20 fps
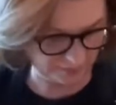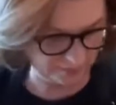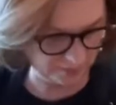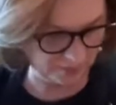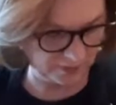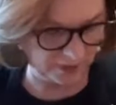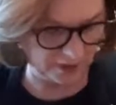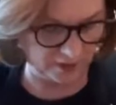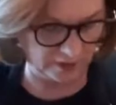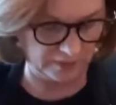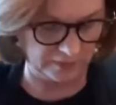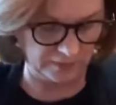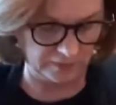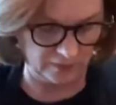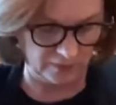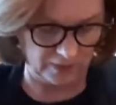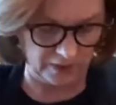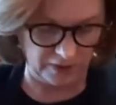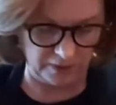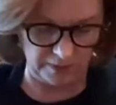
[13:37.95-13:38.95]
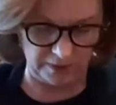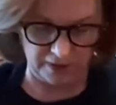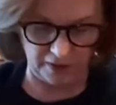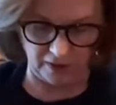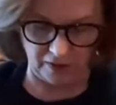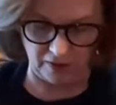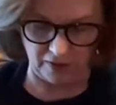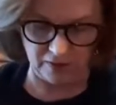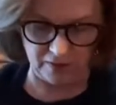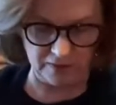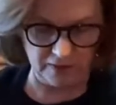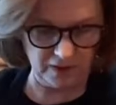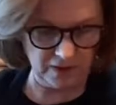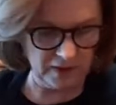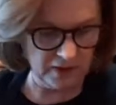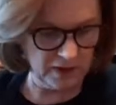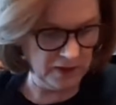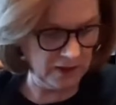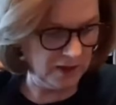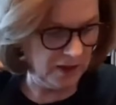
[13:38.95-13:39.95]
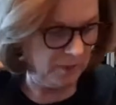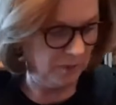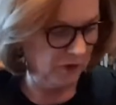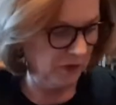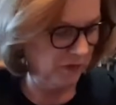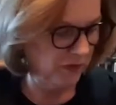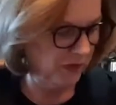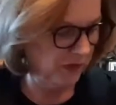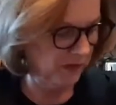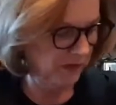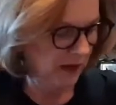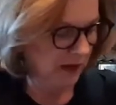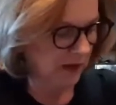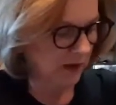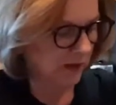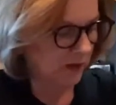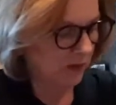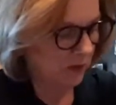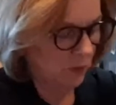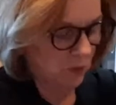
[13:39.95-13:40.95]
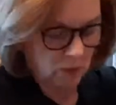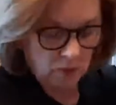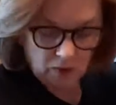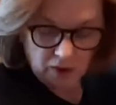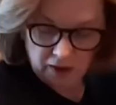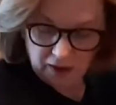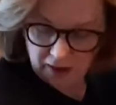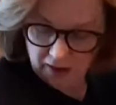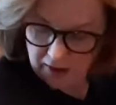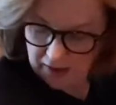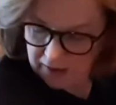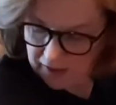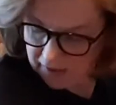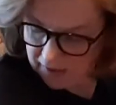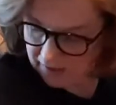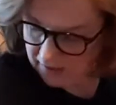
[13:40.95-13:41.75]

Okay, so here we go. Move this out of the way.